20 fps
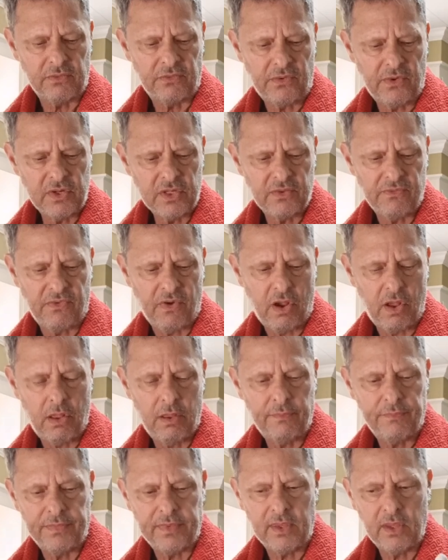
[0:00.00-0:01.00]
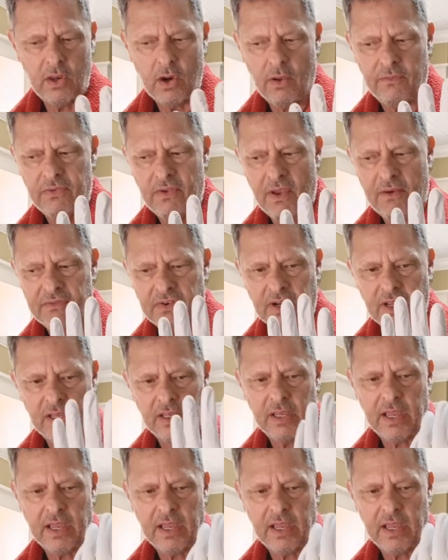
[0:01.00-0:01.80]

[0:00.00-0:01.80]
First of all, if you ever